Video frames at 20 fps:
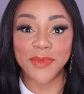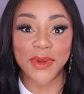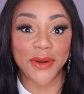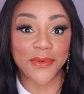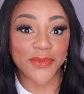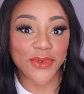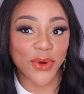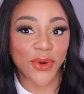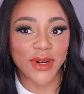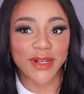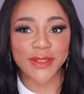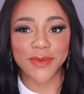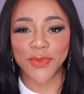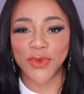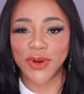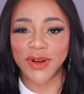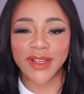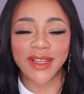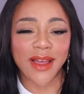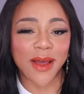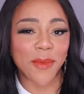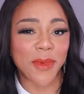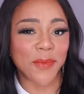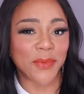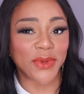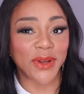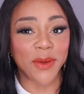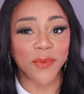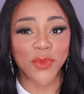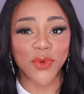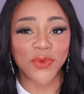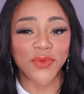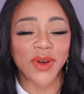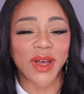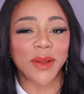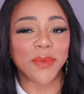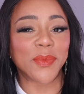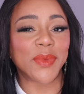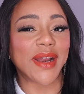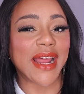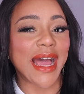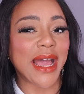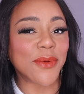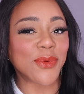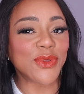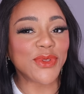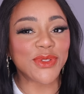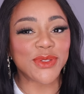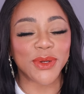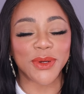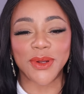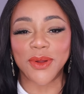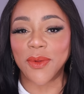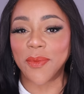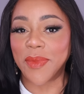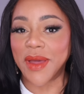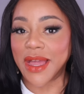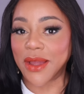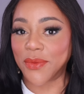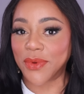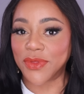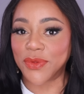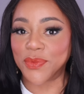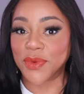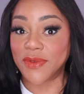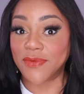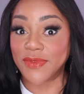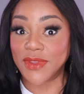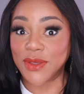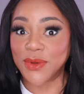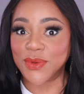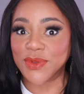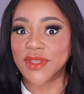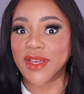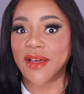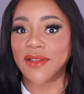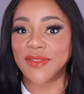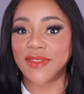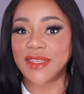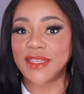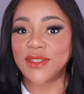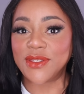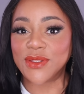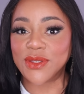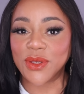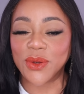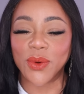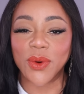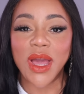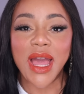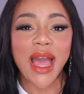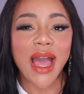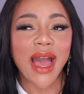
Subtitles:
But of course, more to come. I'm going to move on, but I will circle back with reviews on these two.